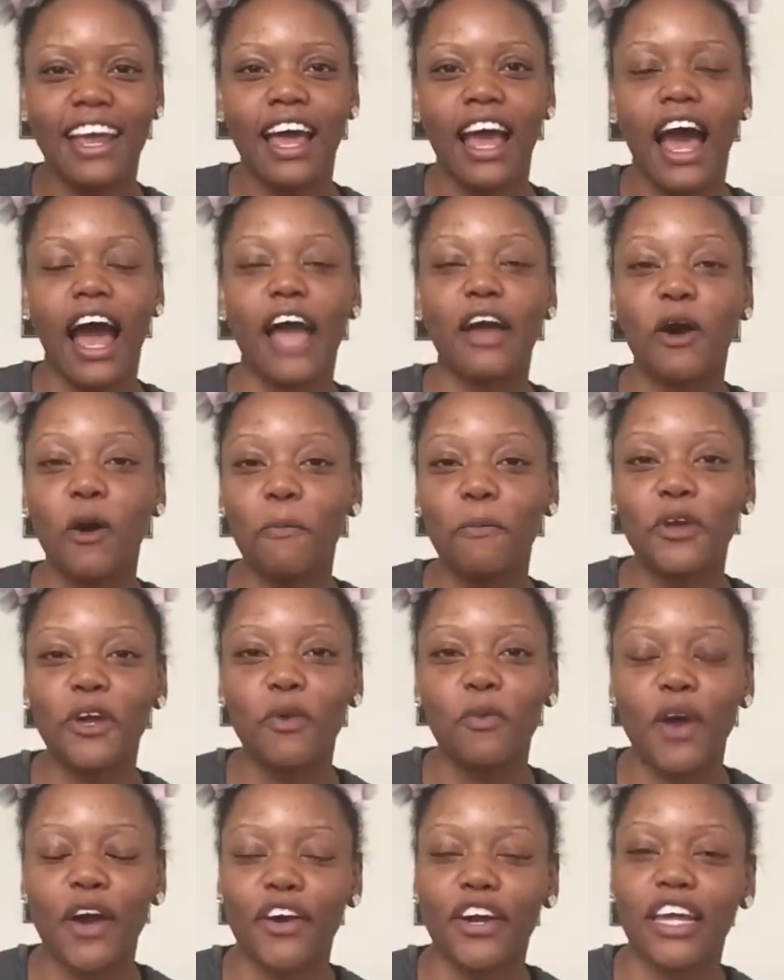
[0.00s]
I hope you're
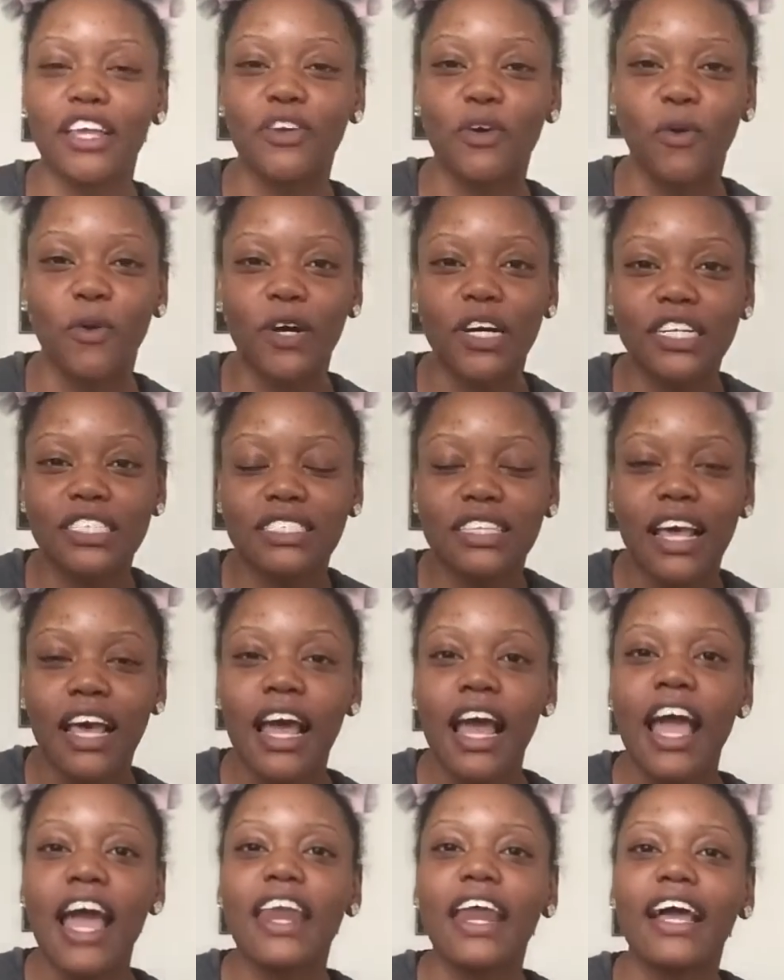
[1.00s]
wearing yours,
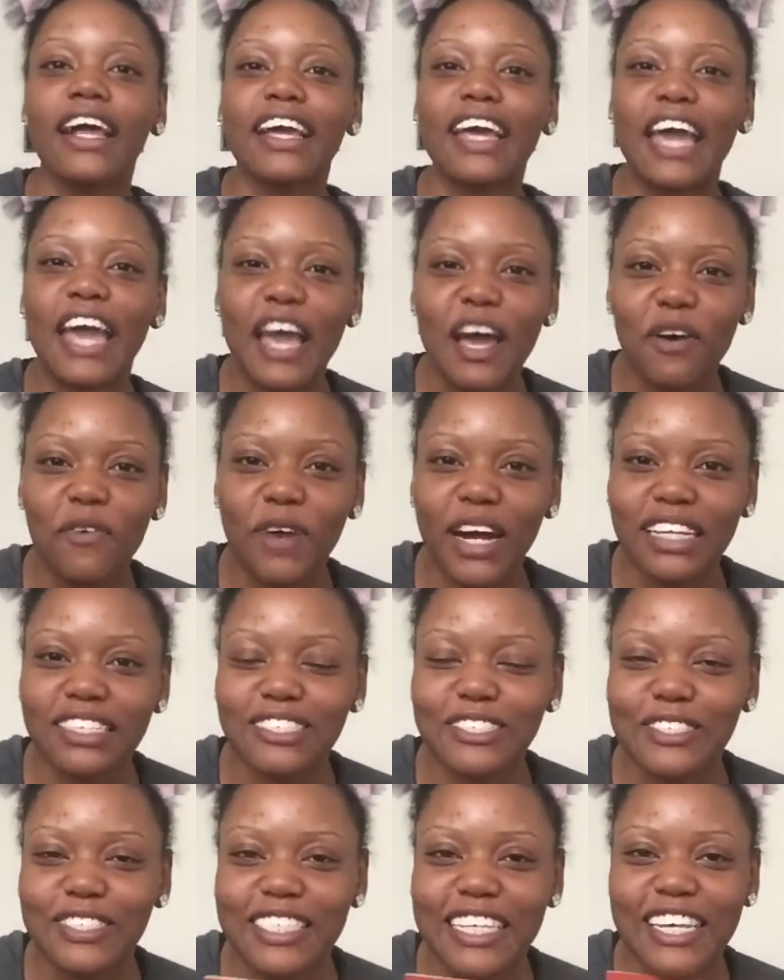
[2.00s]
and I can't wait
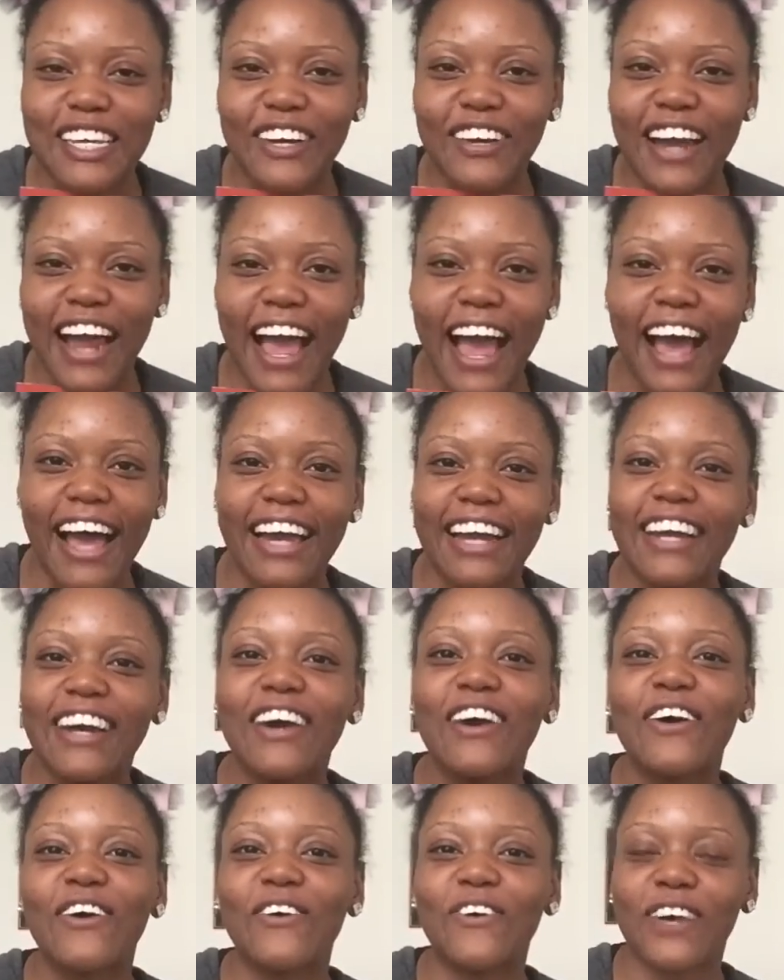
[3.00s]
to see your hat
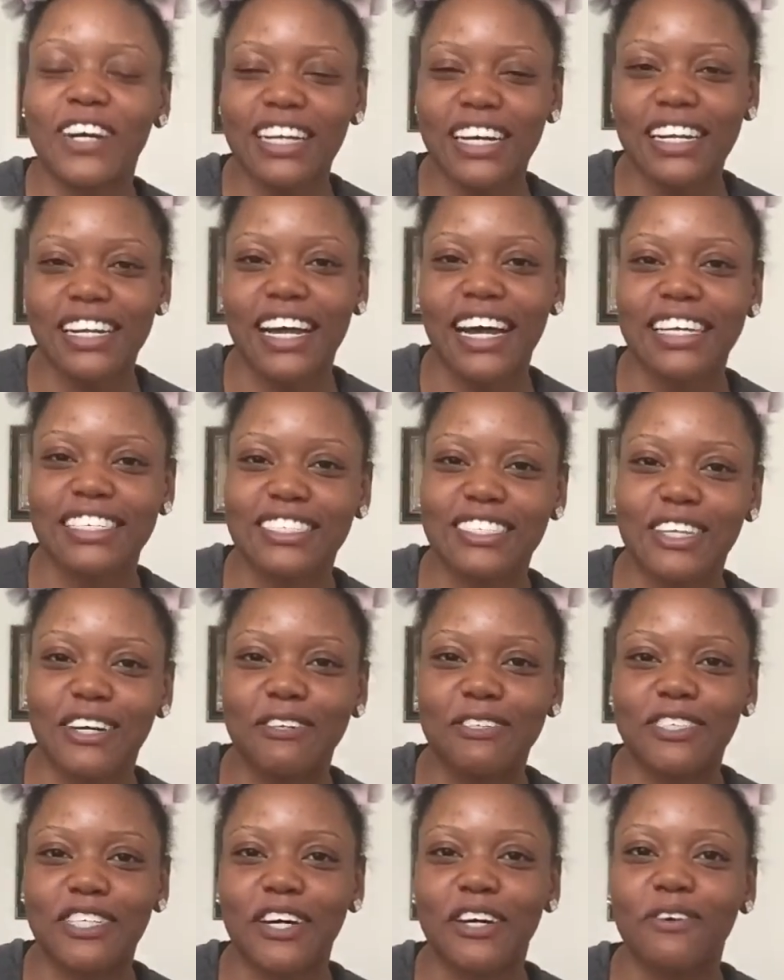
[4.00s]
on Class
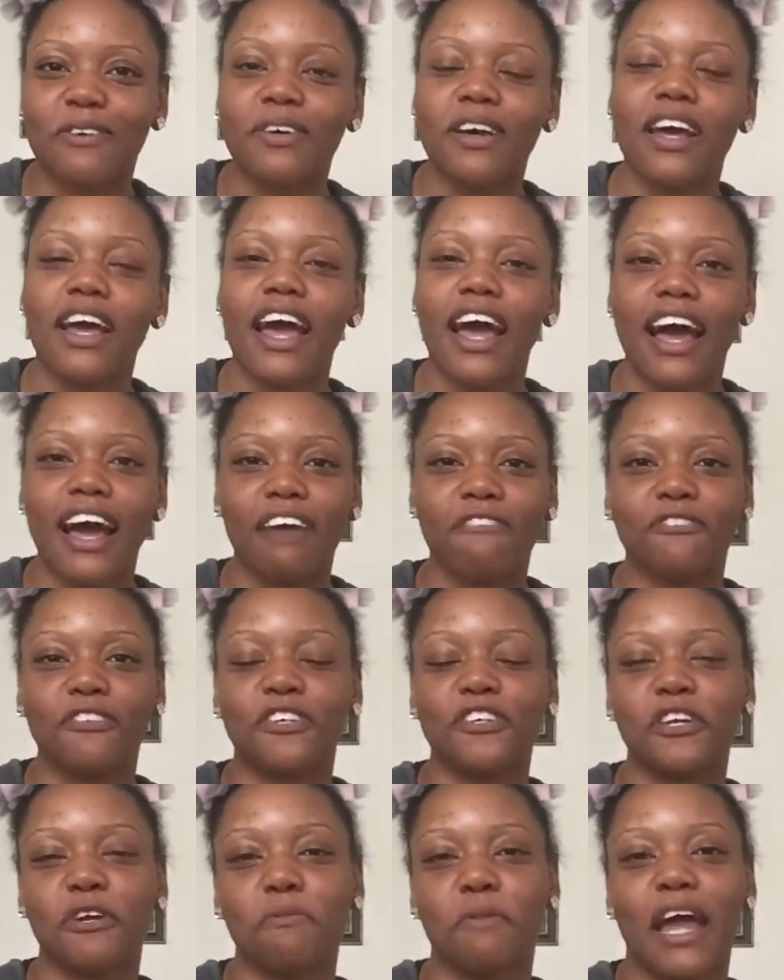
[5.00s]
Dojo after
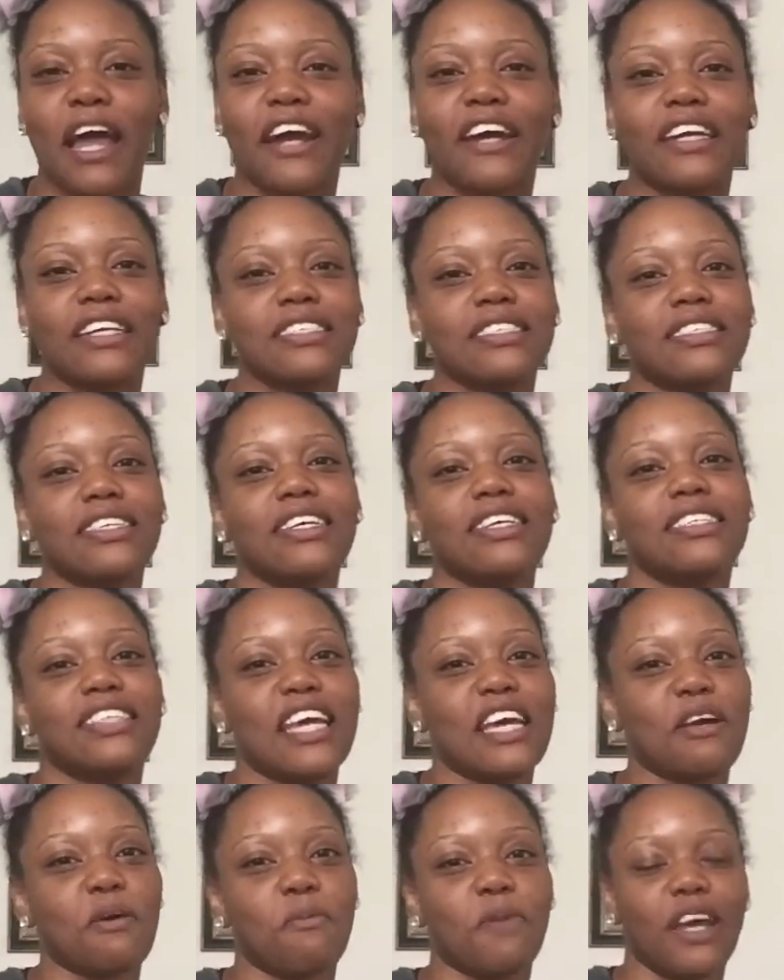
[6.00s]
your parents
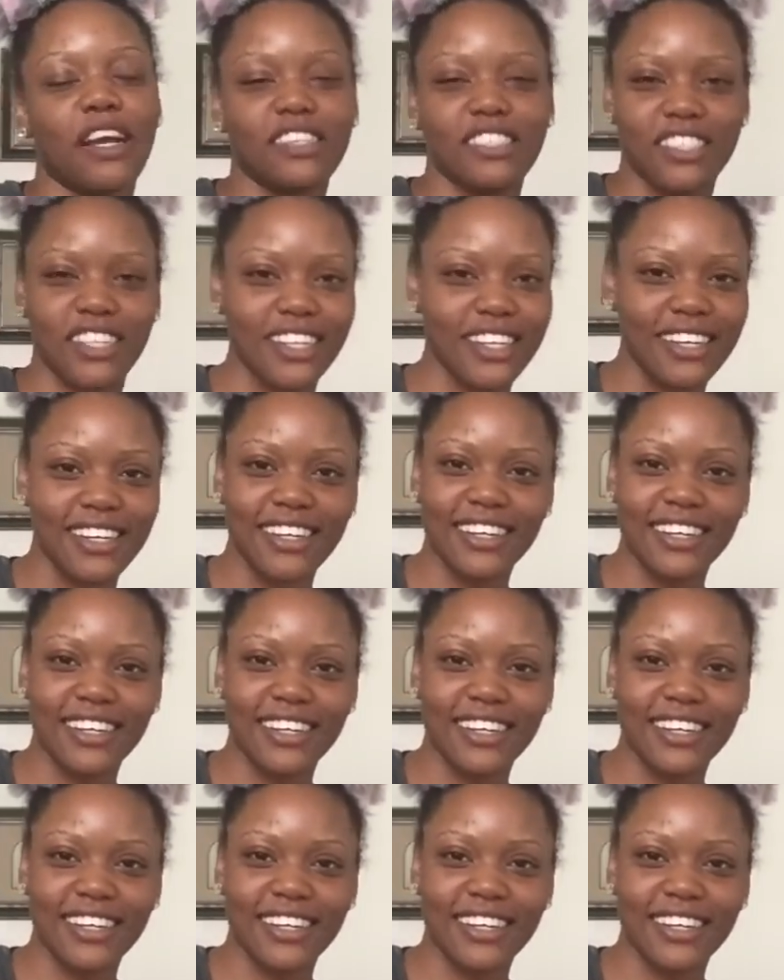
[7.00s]
take a picture.